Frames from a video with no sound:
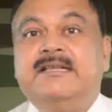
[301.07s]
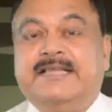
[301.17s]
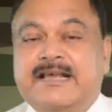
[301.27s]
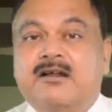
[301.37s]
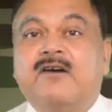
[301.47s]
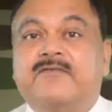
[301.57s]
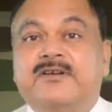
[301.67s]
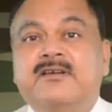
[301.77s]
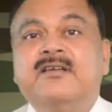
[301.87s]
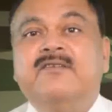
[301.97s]

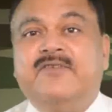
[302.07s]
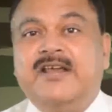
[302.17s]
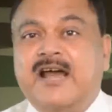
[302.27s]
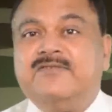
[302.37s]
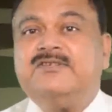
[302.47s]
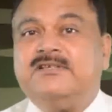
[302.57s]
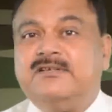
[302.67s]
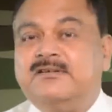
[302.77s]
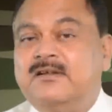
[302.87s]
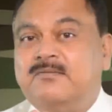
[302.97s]
Thereafter, we have
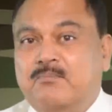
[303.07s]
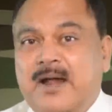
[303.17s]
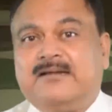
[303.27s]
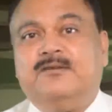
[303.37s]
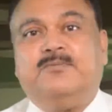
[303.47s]
certain battle